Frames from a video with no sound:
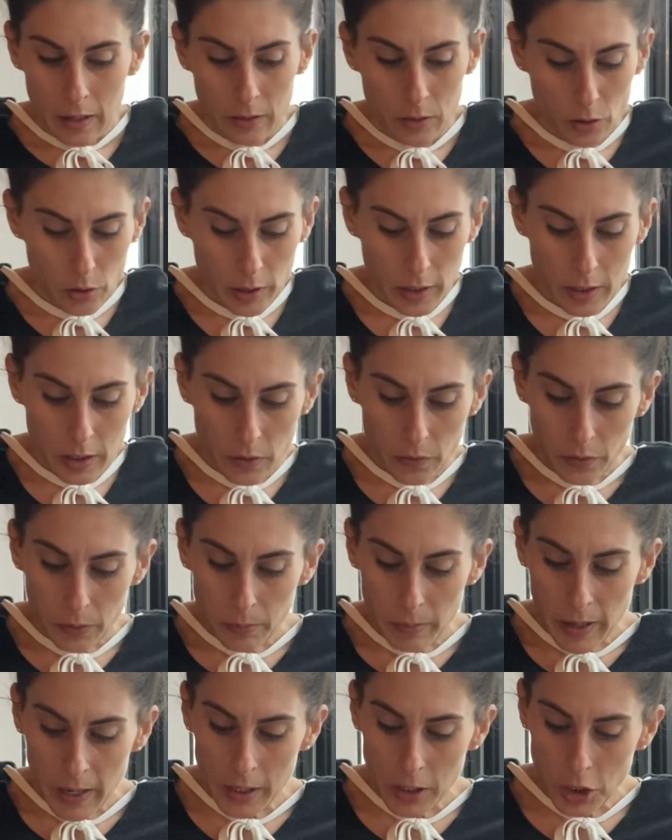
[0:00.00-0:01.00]

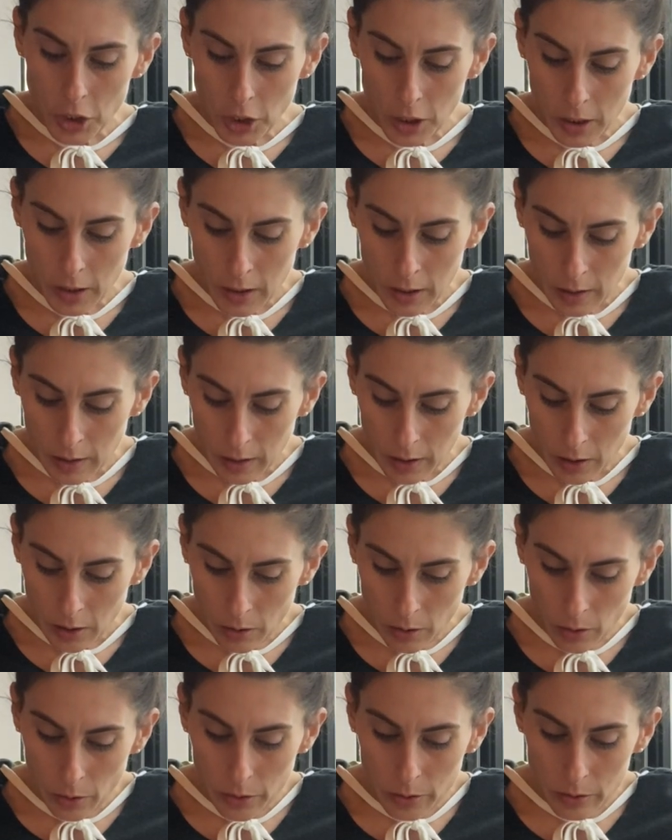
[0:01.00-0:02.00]
Transformation.
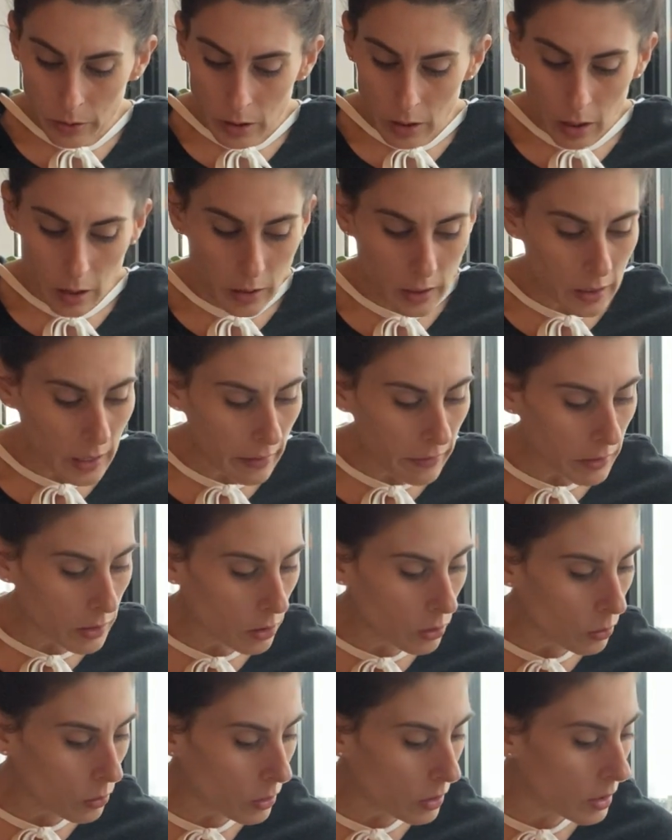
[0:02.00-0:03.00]
There's 7 of
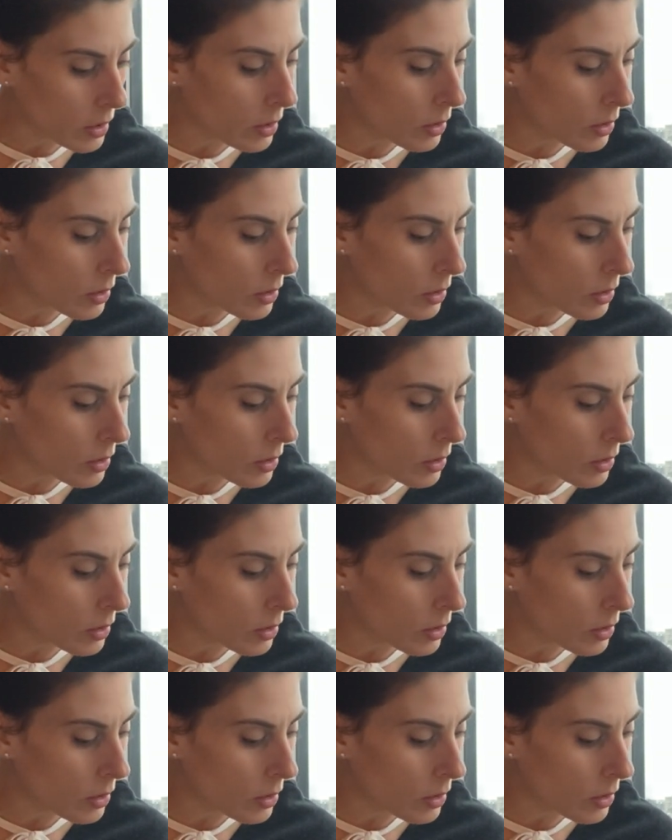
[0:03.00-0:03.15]
Swords.